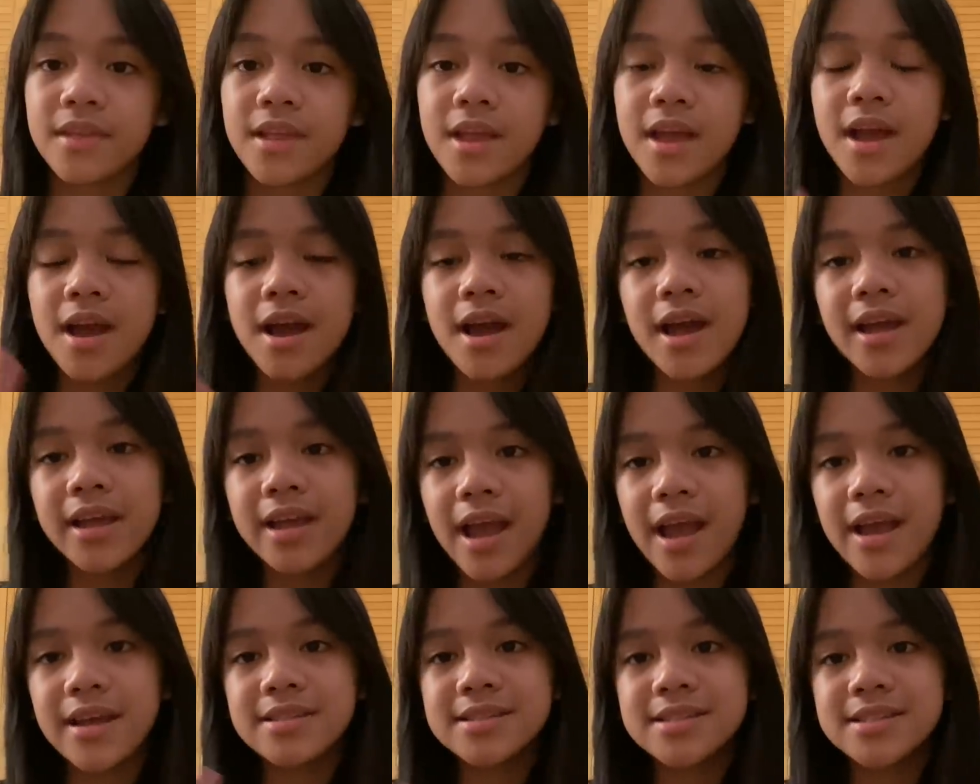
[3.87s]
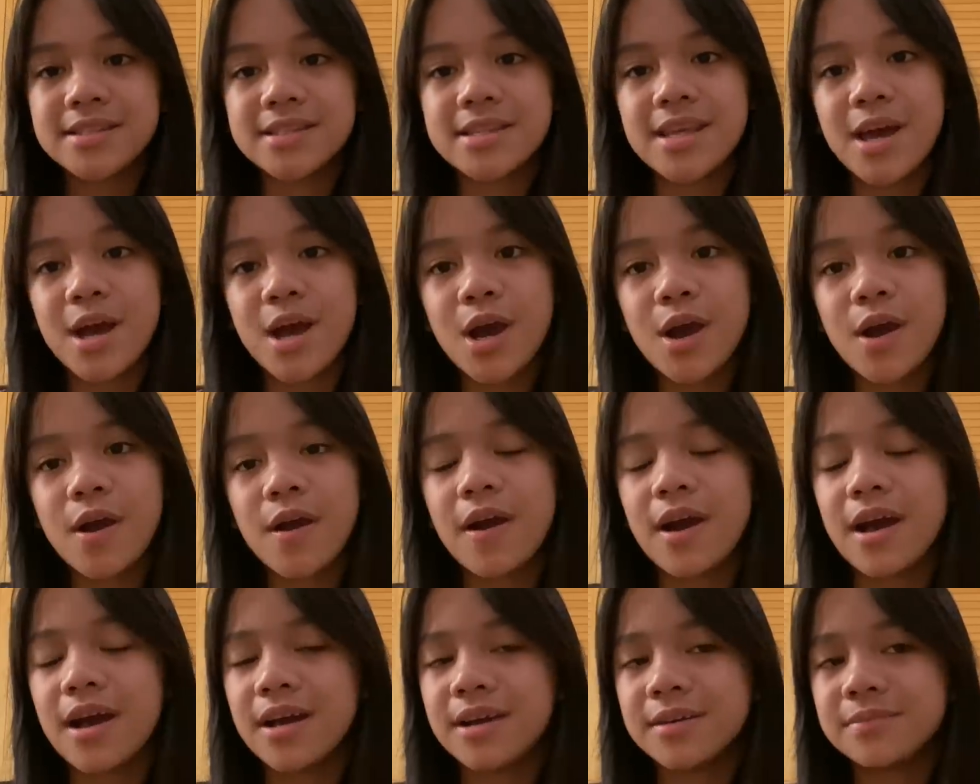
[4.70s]
Hi guys, so
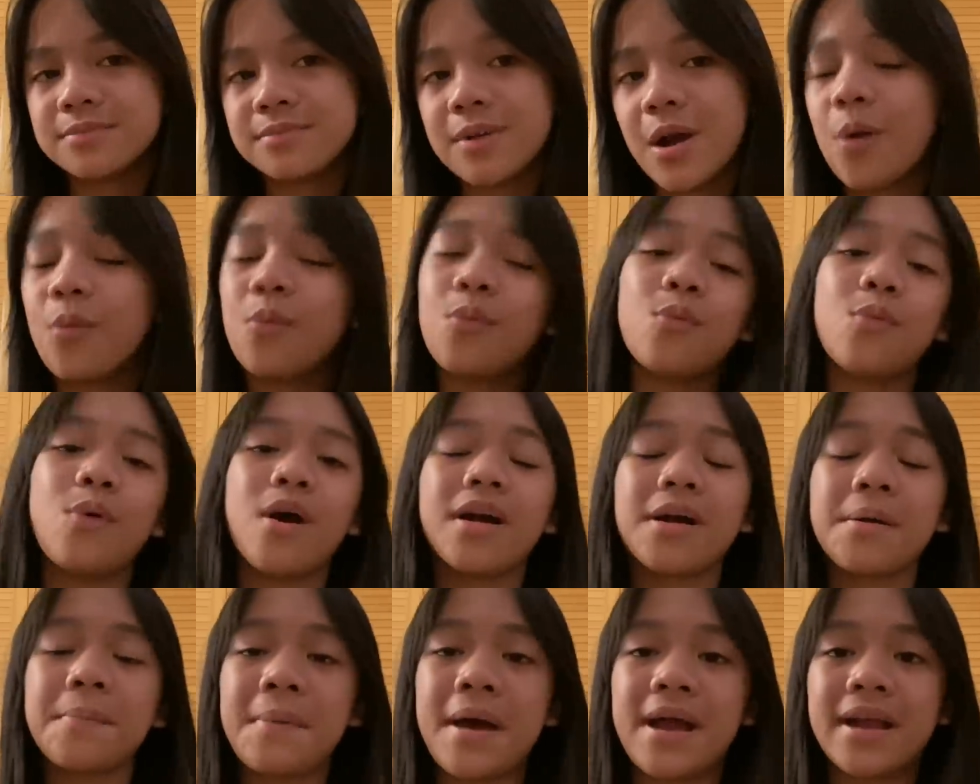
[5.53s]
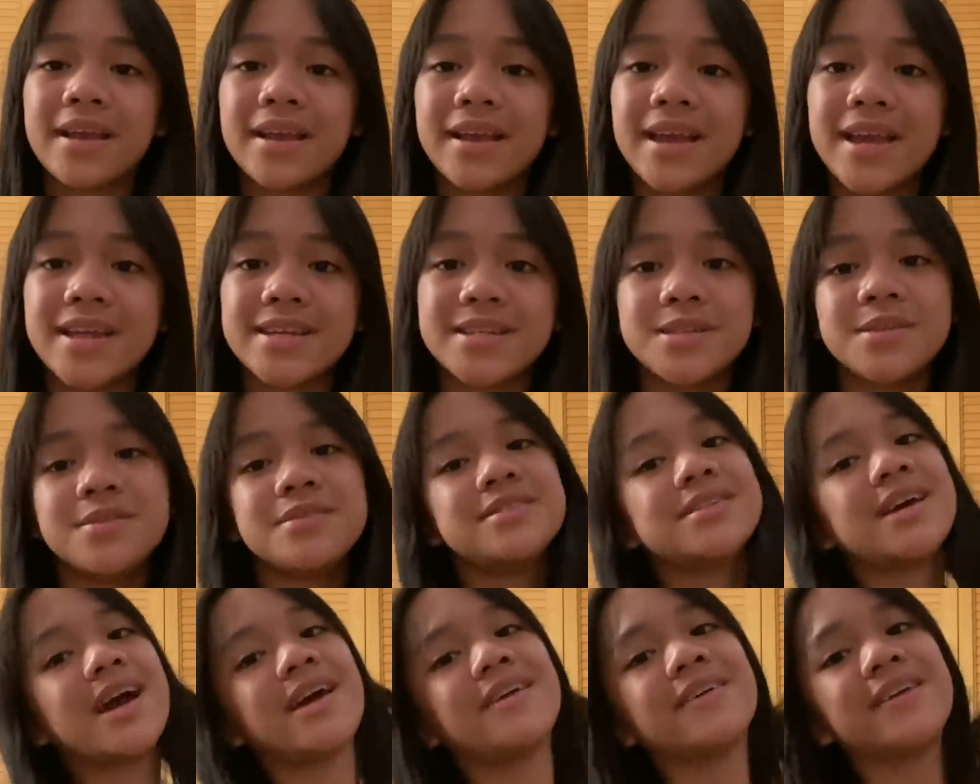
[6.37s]
um welcome back again to
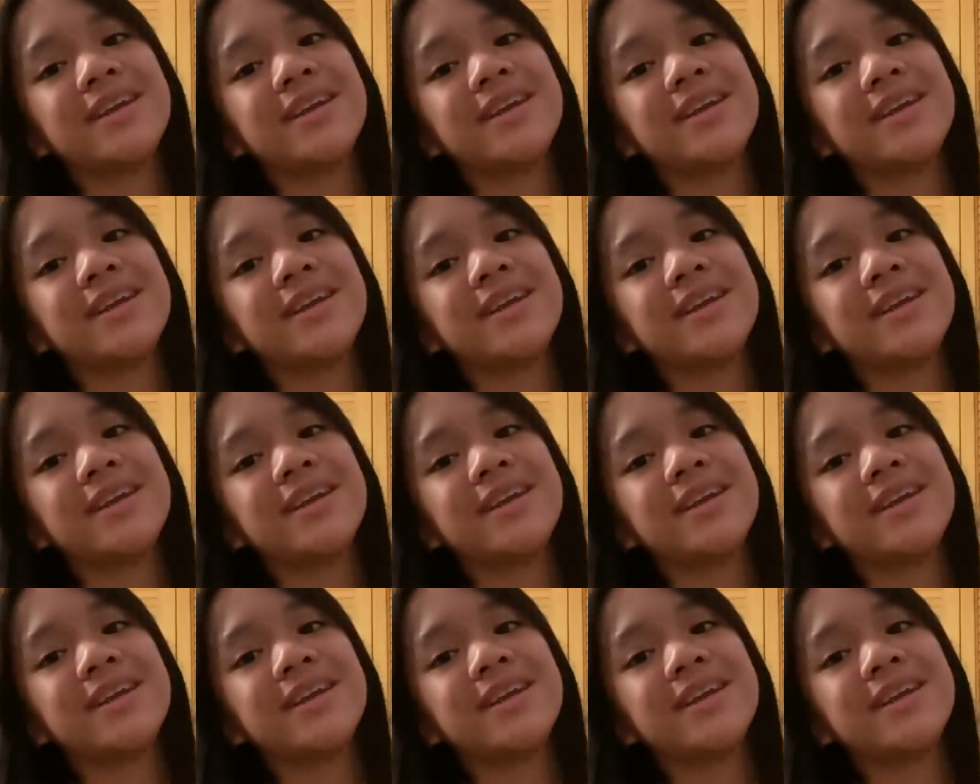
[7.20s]
Diary